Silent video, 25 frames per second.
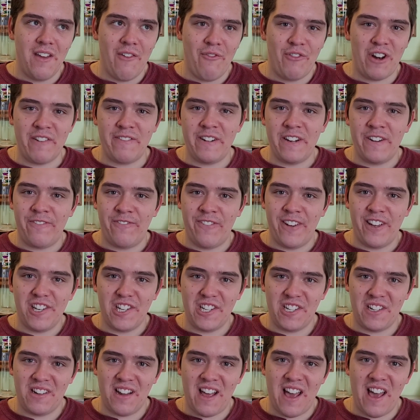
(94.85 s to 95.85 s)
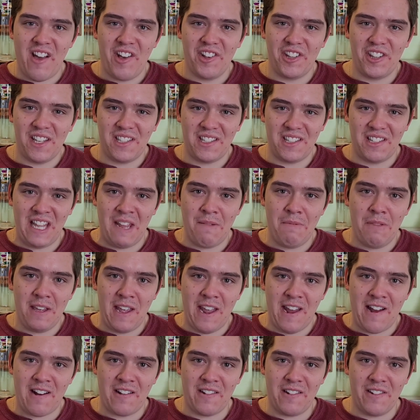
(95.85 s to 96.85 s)
When I read fiction, I also like to keep the
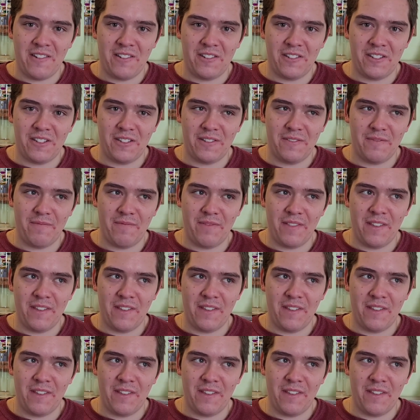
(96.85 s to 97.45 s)
characters'